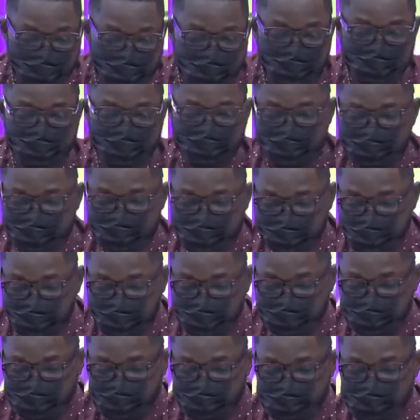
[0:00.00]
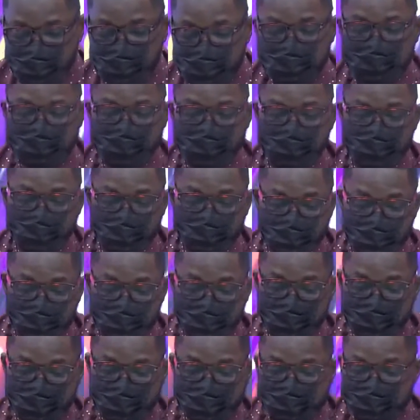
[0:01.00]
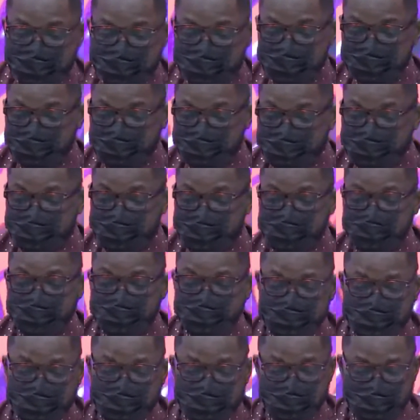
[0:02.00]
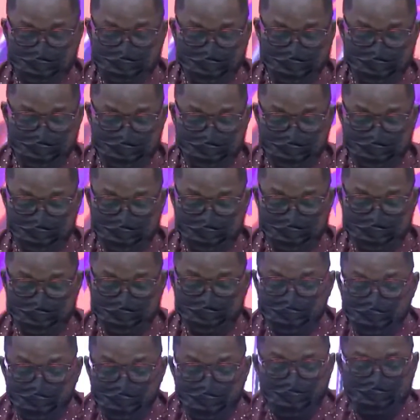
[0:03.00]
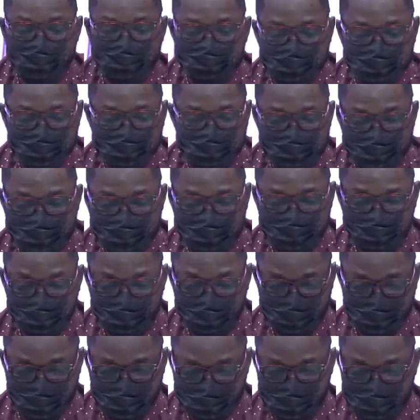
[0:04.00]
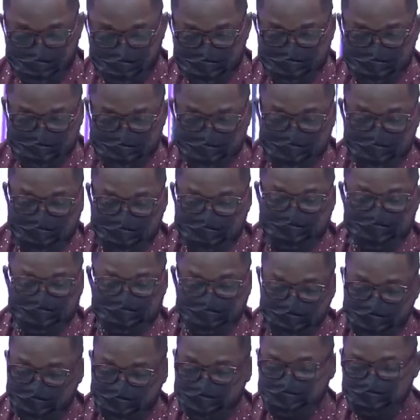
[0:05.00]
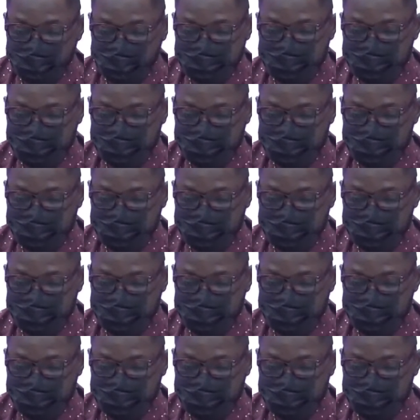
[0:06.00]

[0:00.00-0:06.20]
had cheated on you, making you feel like you can never trust another person again. Now, one thing that was obvious to me from all of